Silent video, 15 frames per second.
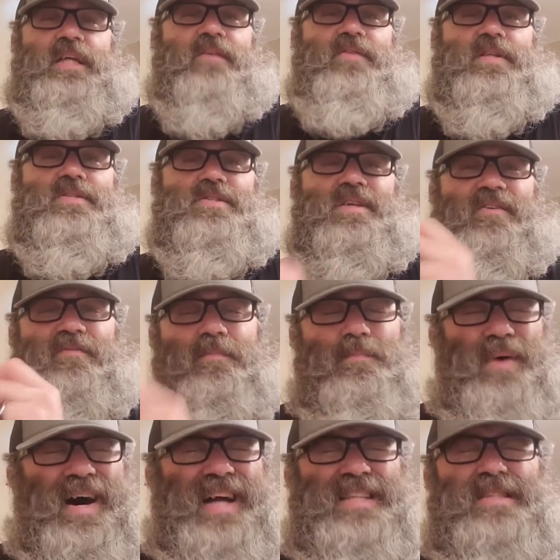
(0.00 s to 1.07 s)
of it and stuff,
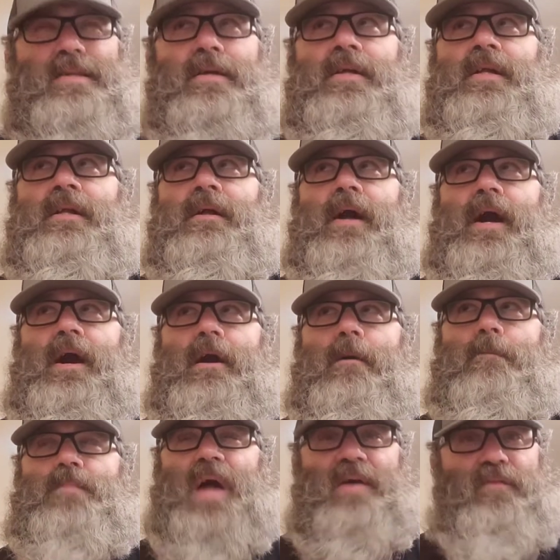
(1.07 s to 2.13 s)
but
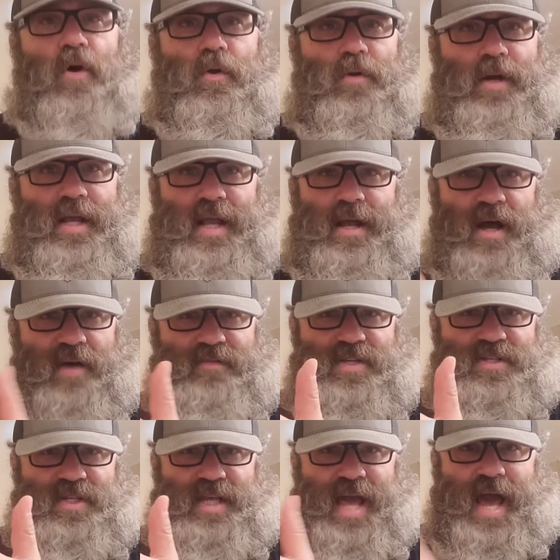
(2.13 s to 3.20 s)
I've already
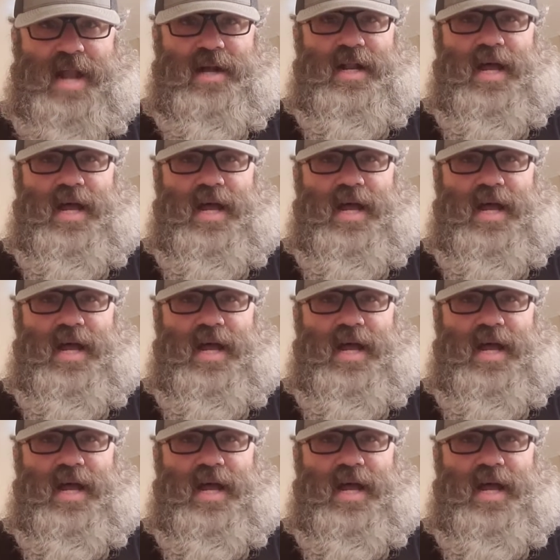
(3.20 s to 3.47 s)
obviously had it